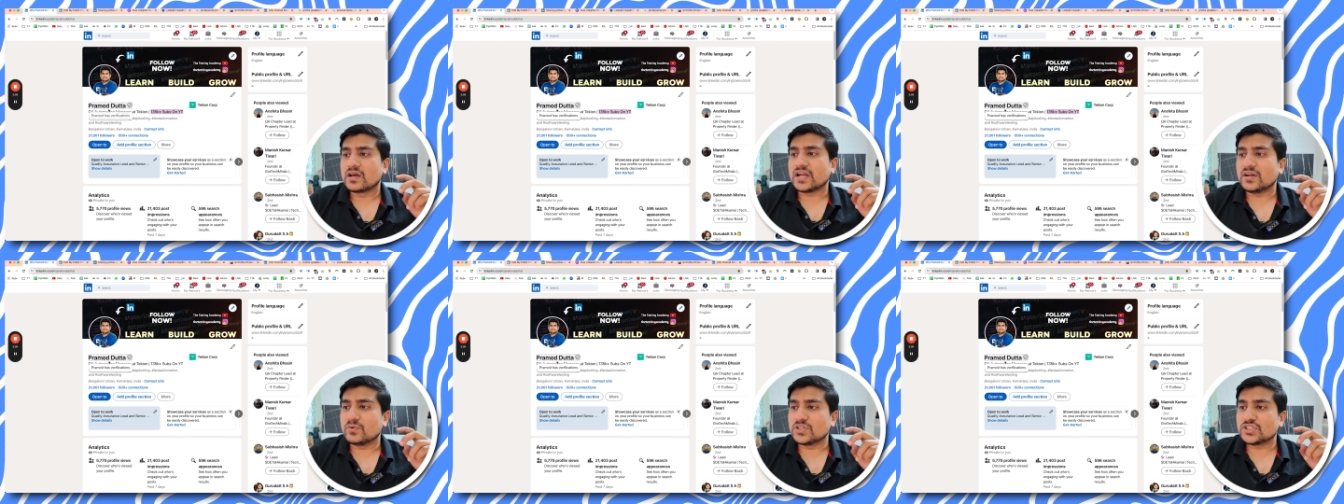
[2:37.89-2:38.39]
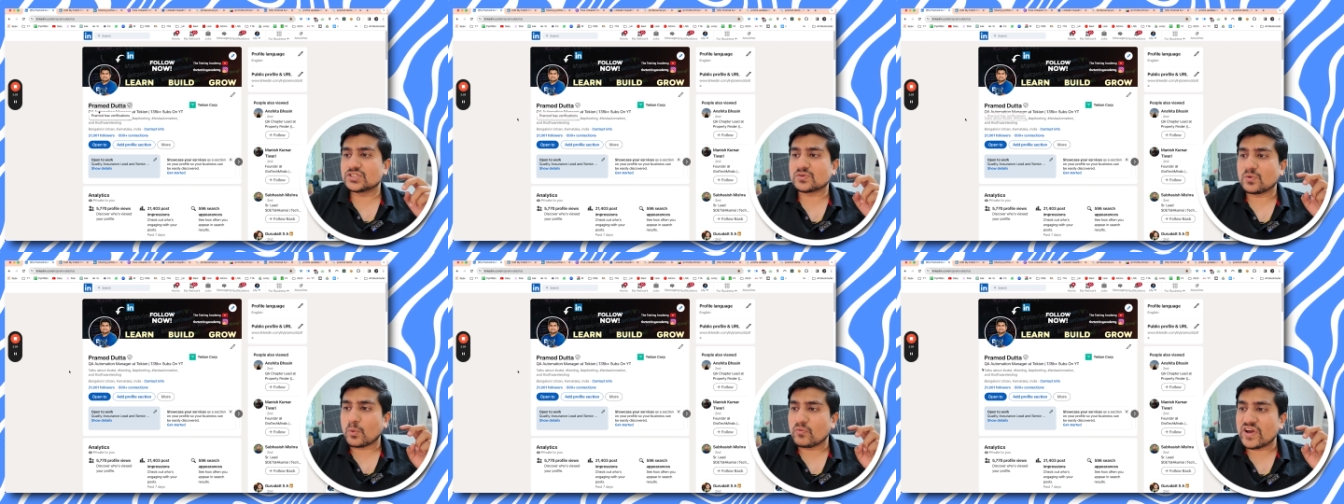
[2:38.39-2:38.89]
right, which is
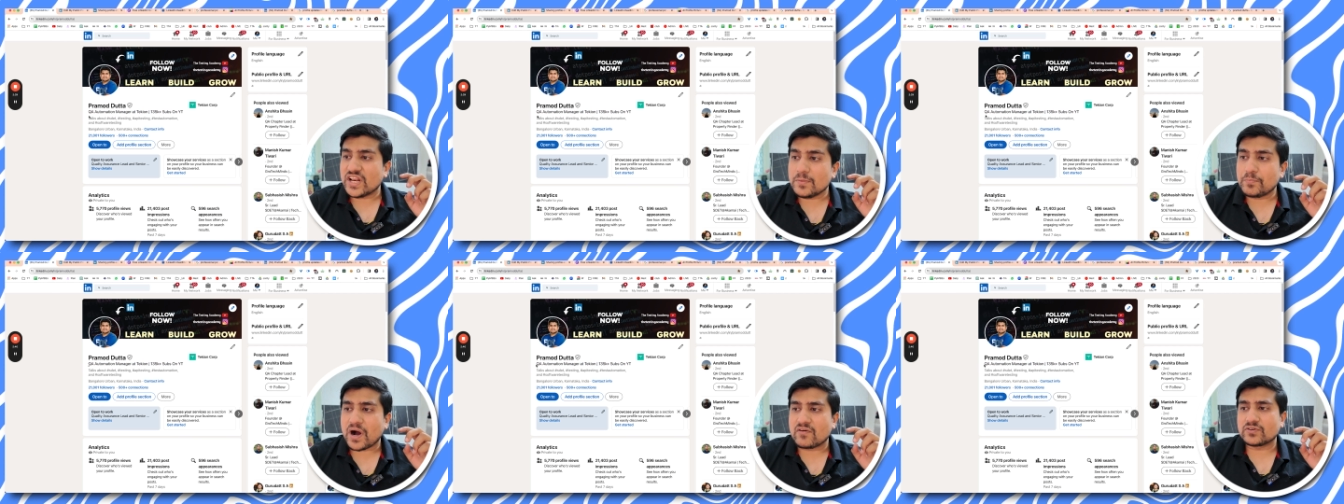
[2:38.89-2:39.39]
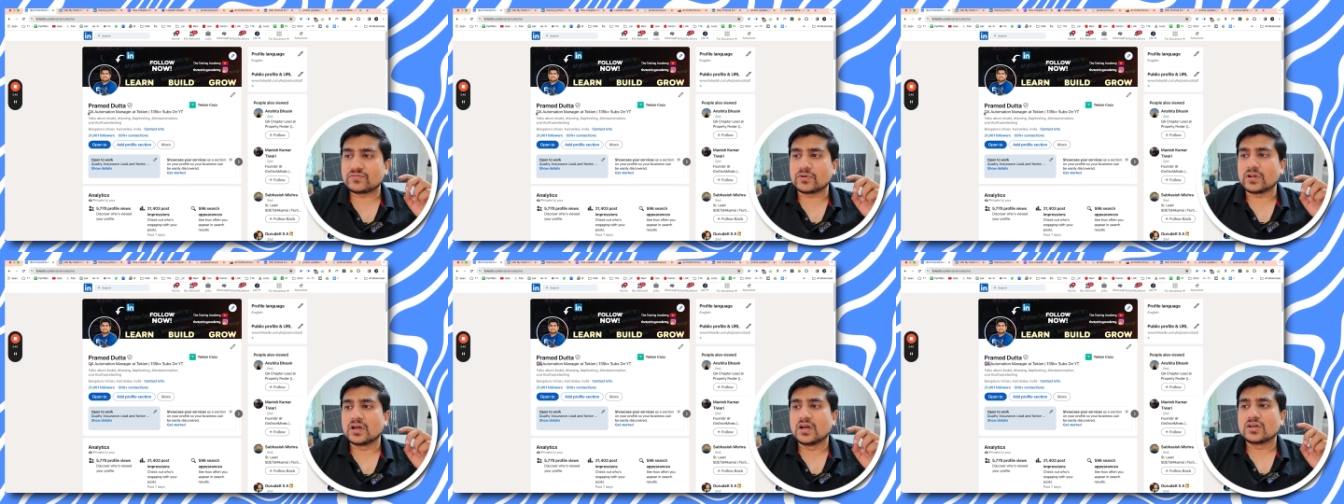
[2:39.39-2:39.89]
very
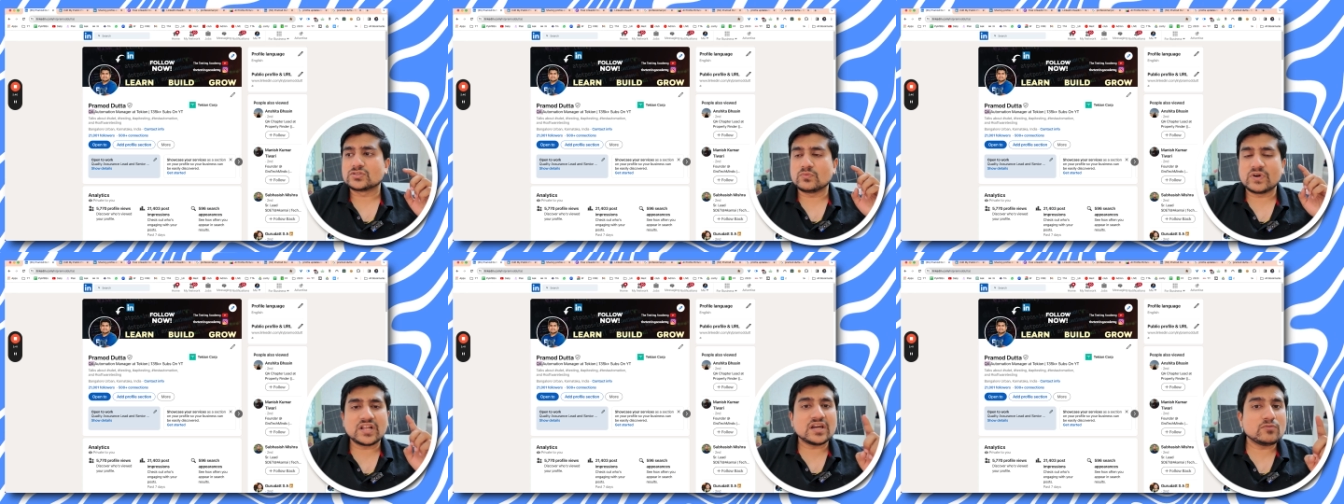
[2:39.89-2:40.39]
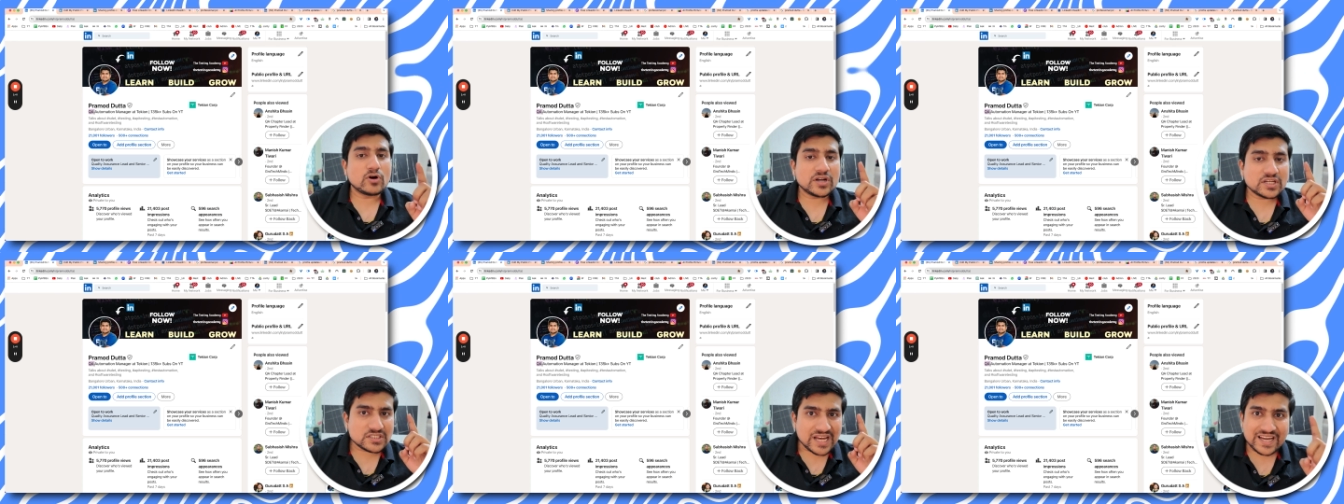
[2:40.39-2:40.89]
powerful. So what I
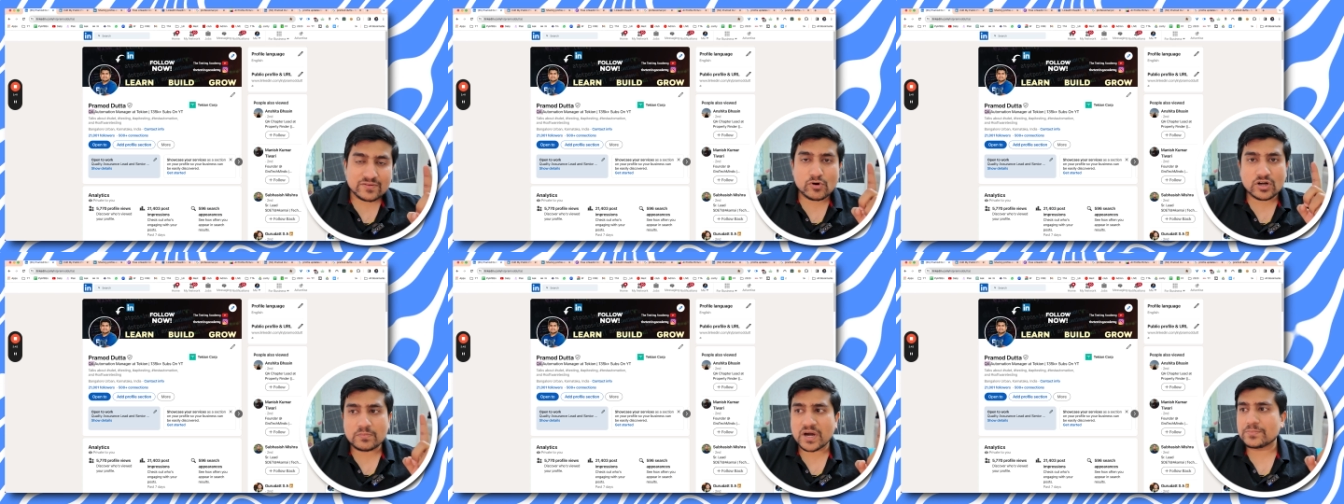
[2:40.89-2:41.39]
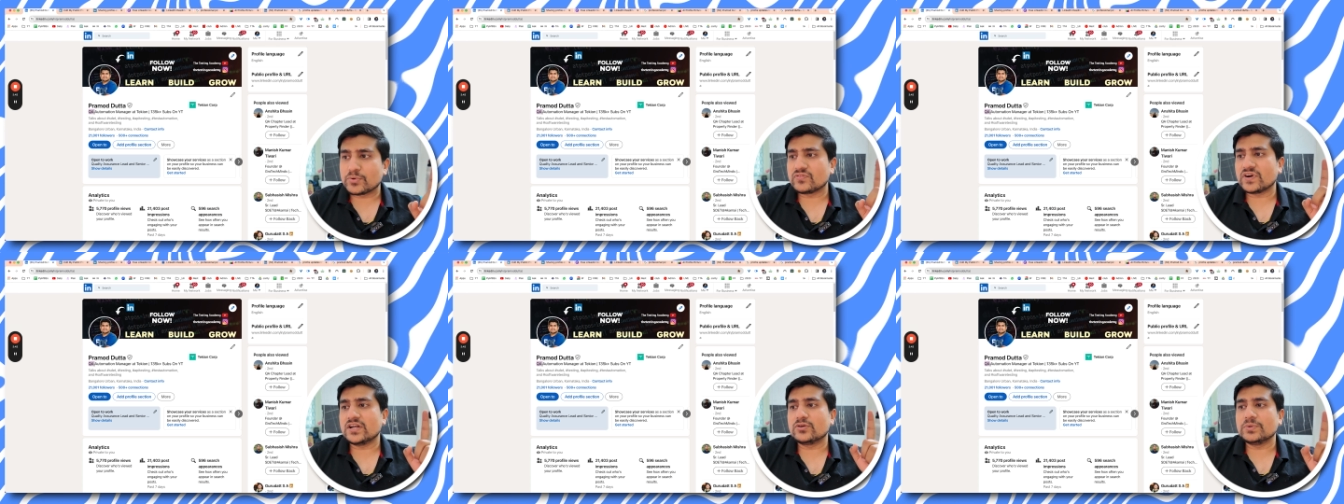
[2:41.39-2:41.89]
want is I want my
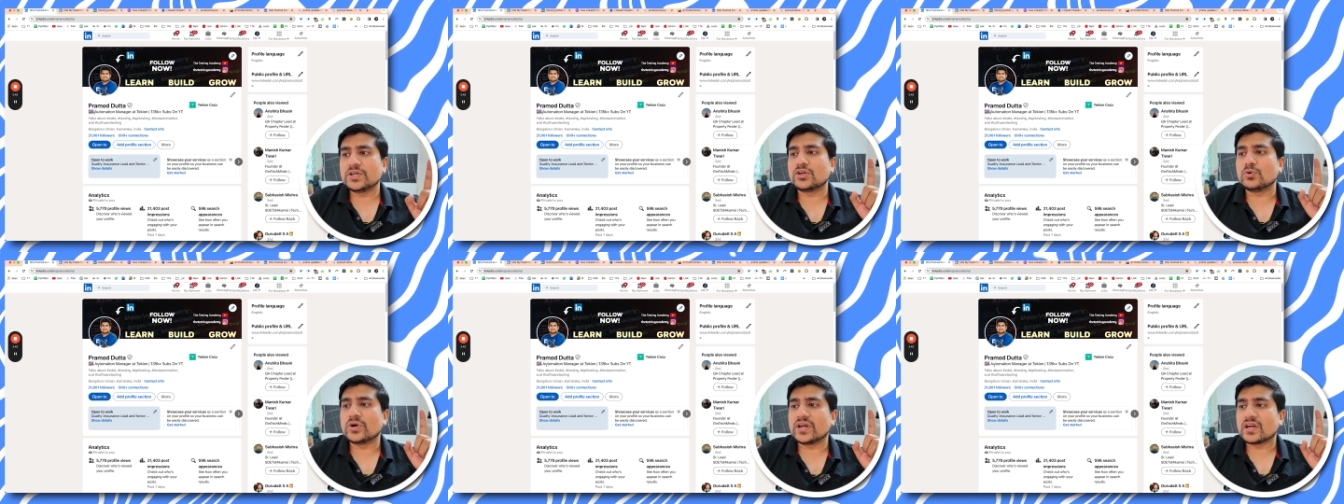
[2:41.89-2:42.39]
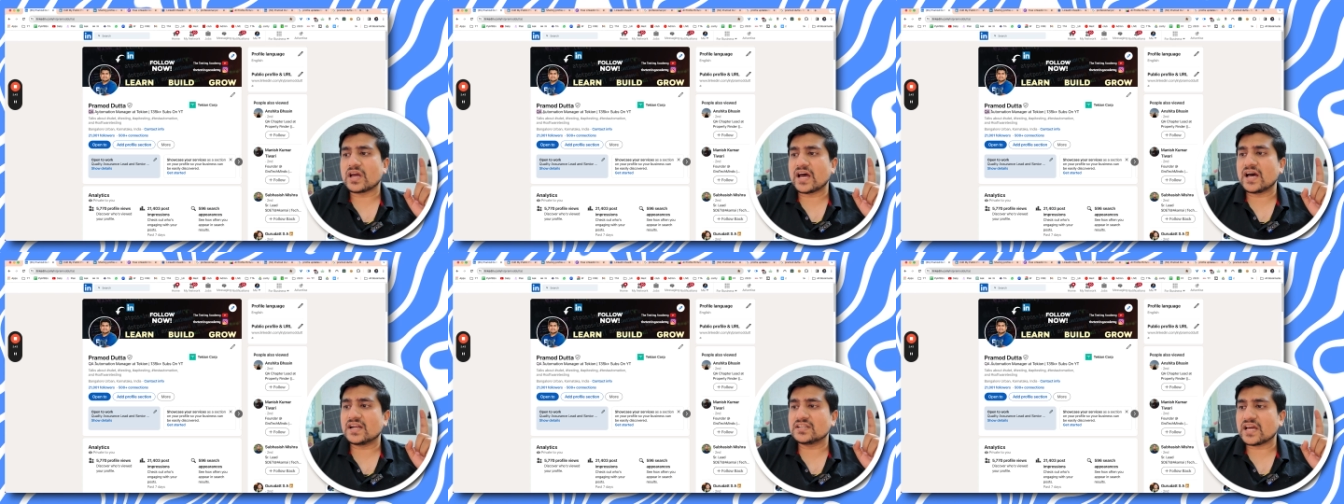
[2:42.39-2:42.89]
profile to be Q A
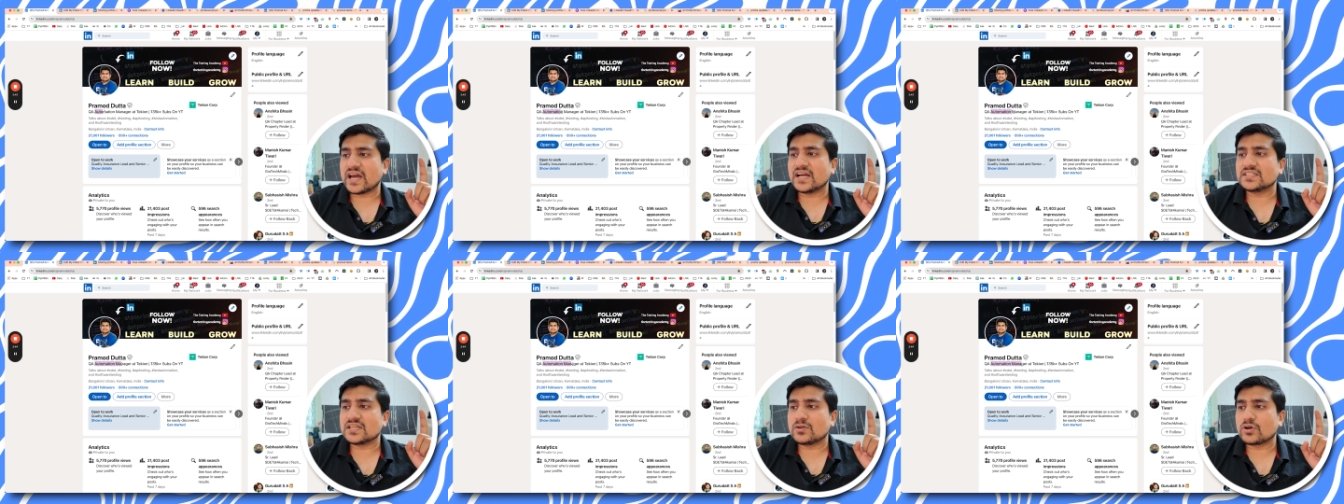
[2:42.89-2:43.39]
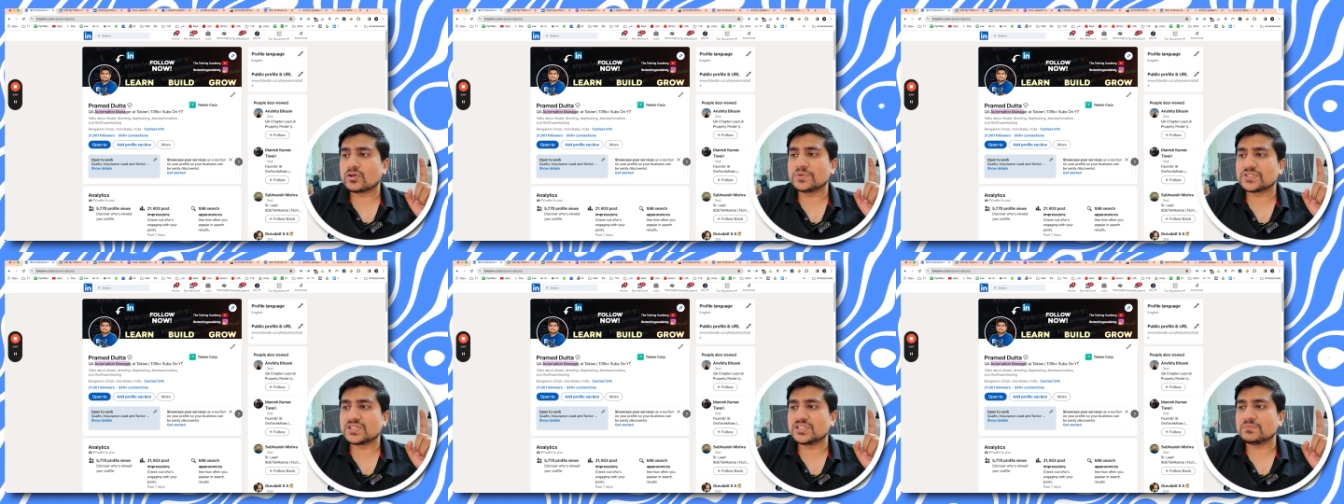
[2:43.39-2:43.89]
and as an
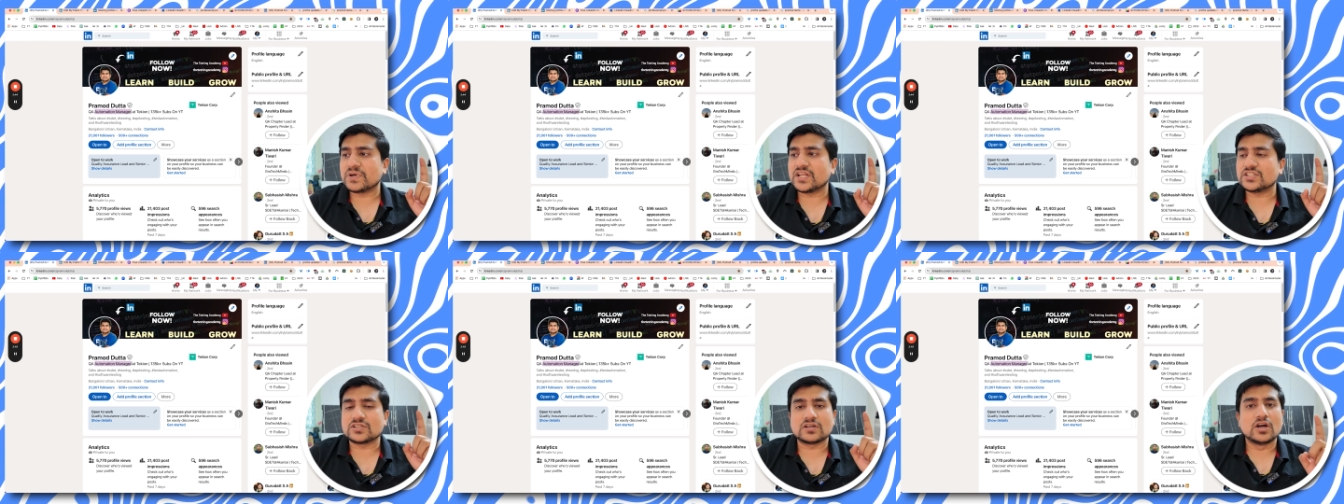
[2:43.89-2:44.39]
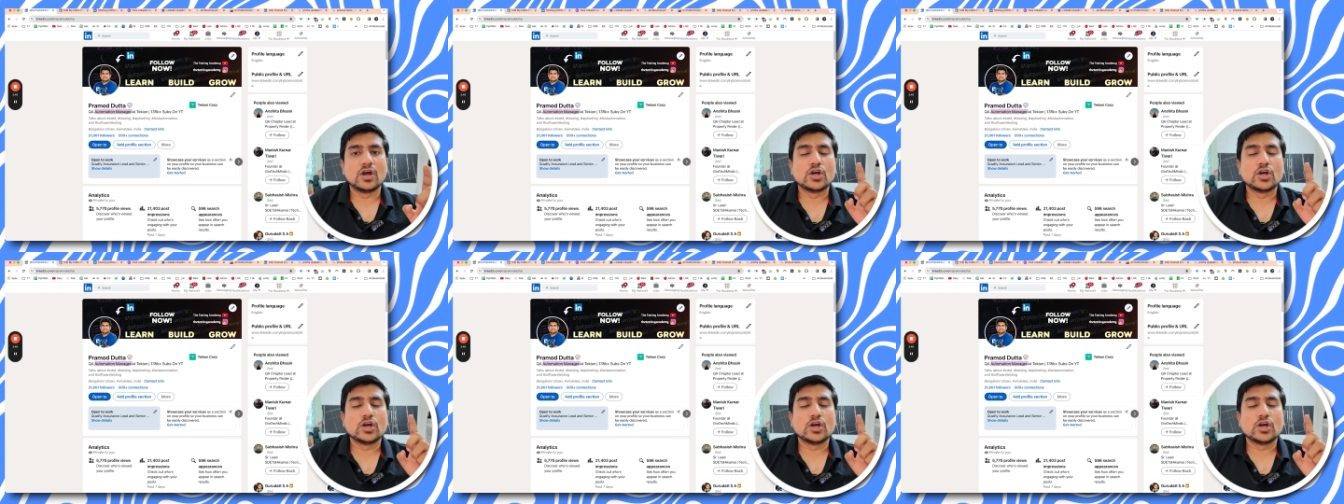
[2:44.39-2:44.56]
automation manager.